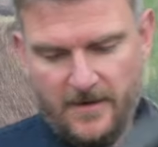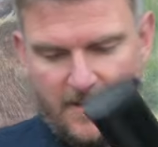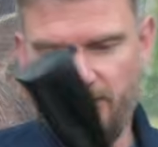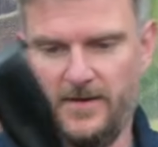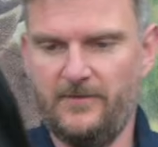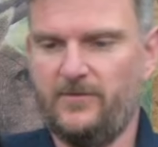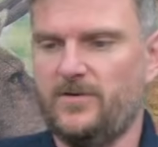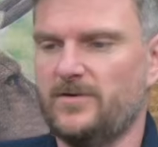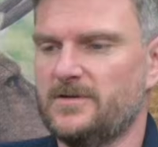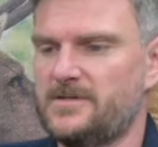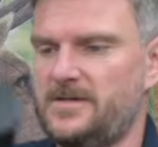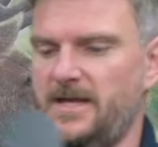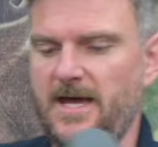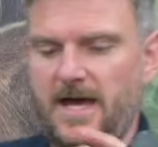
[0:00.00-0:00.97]
And then of
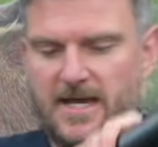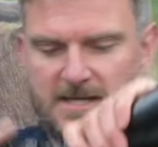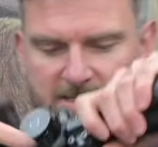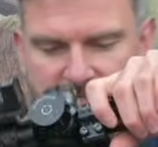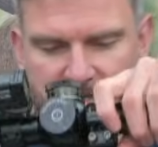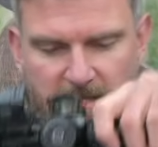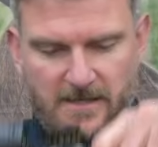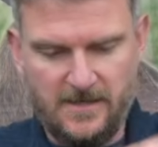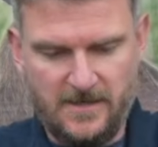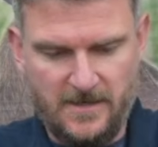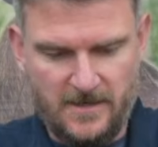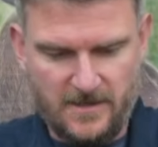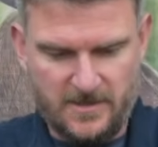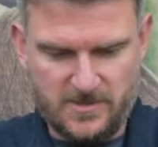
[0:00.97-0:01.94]
course this
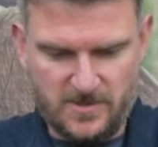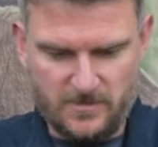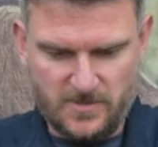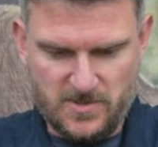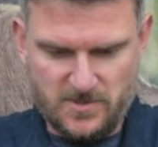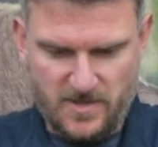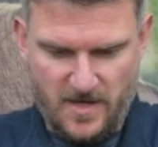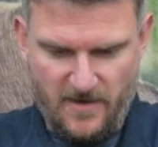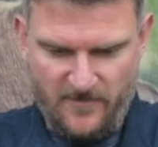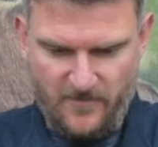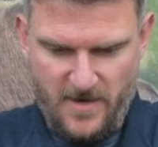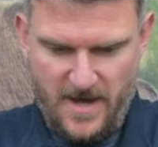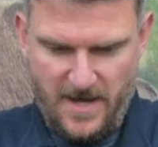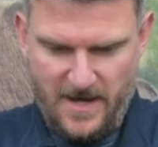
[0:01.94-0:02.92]
has come straight
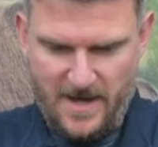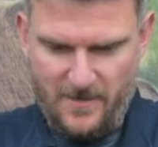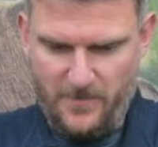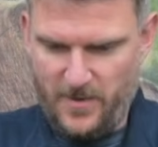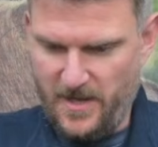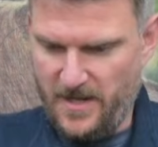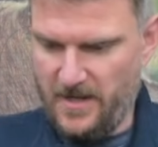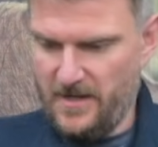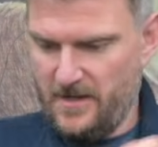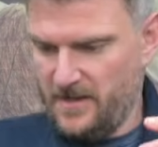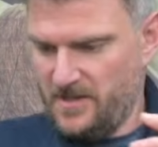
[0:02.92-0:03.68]
off my LRP.